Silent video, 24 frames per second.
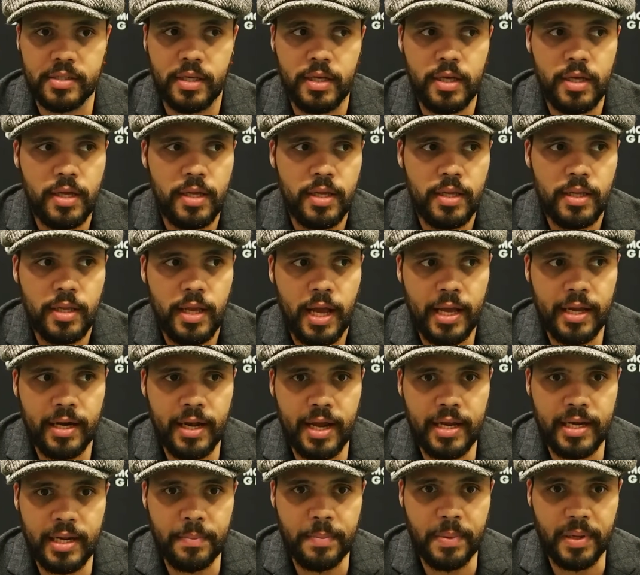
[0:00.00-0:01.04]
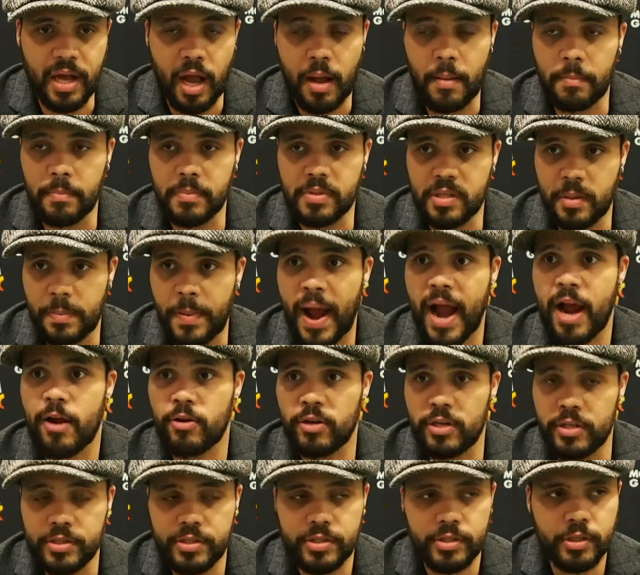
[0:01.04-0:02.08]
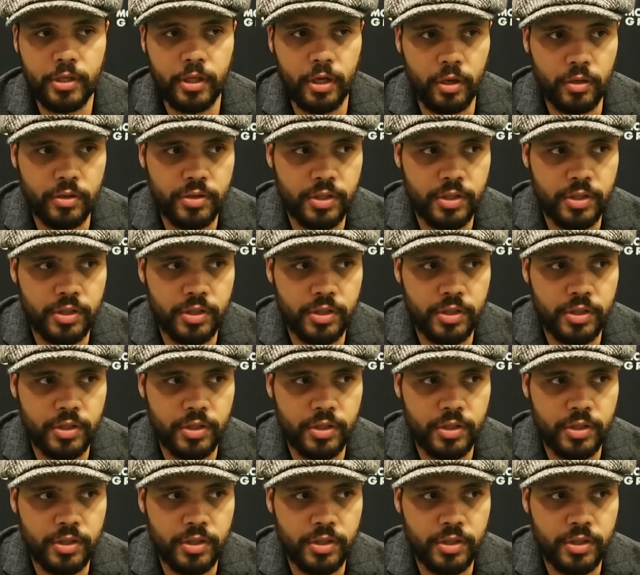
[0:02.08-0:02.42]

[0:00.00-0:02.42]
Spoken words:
and it becomes apparent, you know.